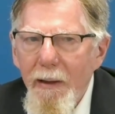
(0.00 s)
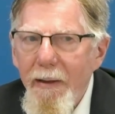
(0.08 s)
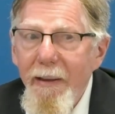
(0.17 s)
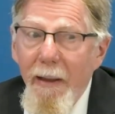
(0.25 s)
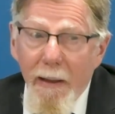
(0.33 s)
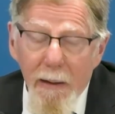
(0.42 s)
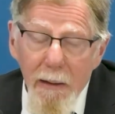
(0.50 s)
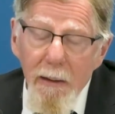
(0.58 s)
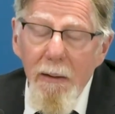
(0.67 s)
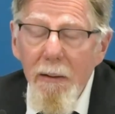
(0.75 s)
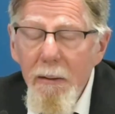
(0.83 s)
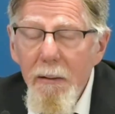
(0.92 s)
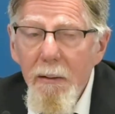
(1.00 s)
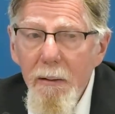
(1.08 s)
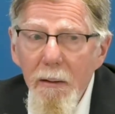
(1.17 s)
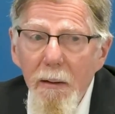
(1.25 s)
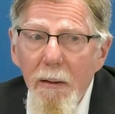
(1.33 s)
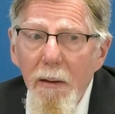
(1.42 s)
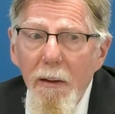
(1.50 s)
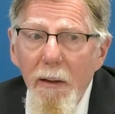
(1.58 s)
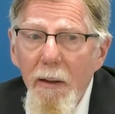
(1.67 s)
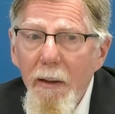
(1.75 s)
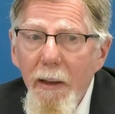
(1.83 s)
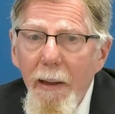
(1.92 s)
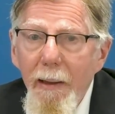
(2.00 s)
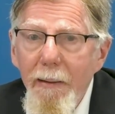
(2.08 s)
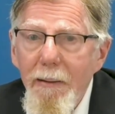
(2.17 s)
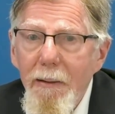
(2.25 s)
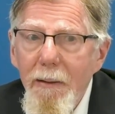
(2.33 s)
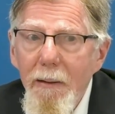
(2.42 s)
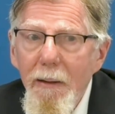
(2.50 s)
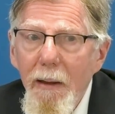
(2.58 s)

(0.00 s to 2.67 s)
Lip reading: I think that